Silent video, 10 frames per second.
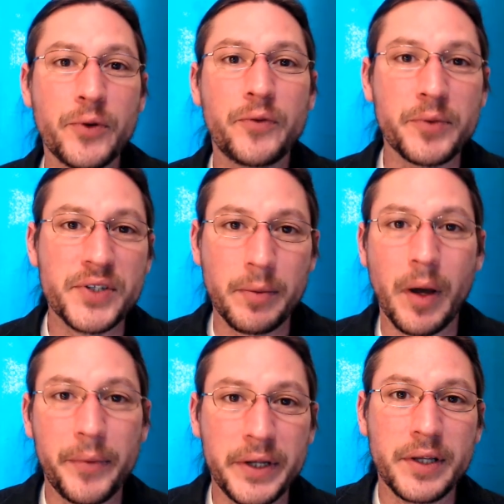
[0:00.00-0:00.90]
from the same
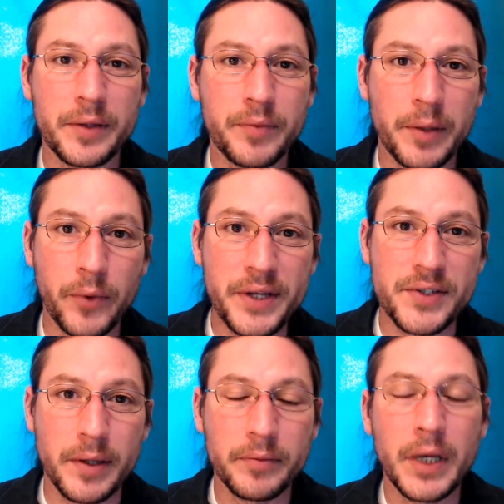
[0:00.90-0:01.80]
company that breeds
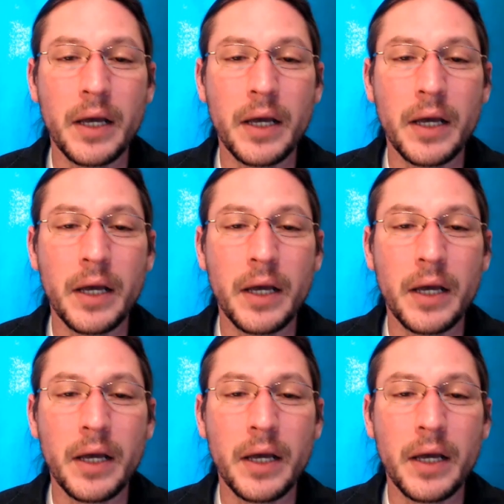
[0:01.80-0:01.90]
them,